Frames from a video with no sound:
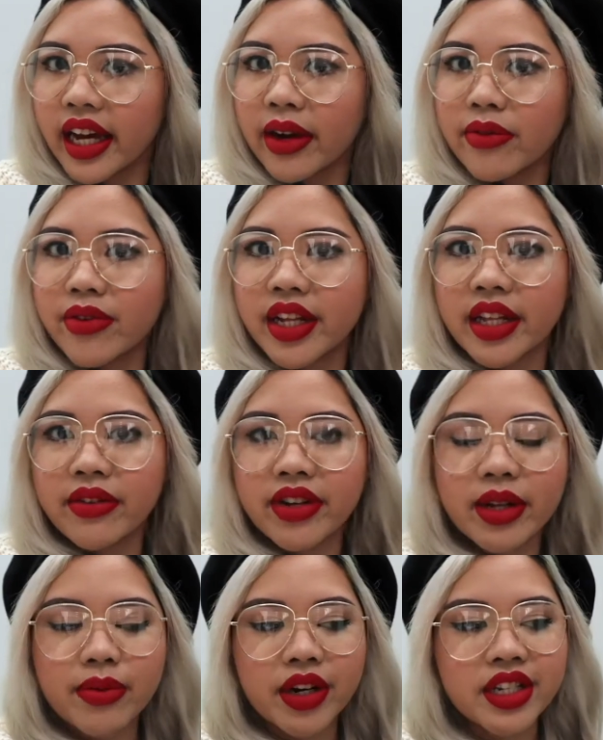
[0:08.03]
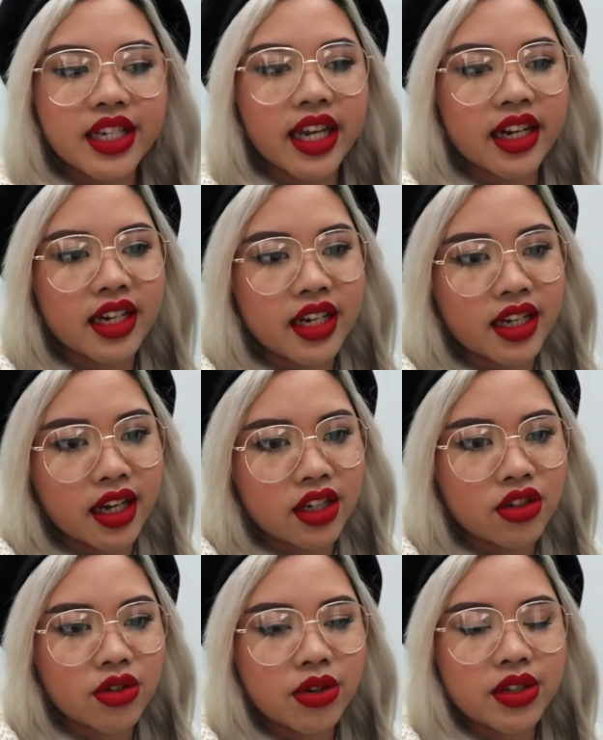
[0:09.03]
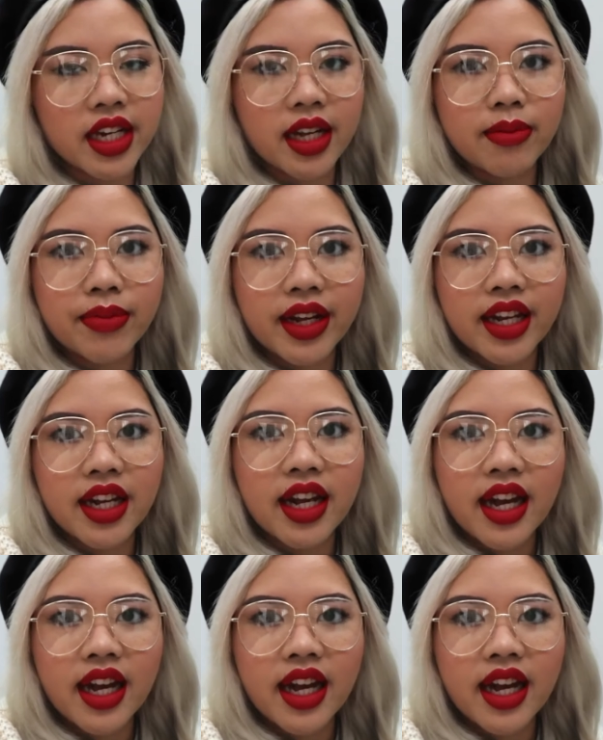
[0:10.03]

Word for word: I really wanted to get an industrial done, but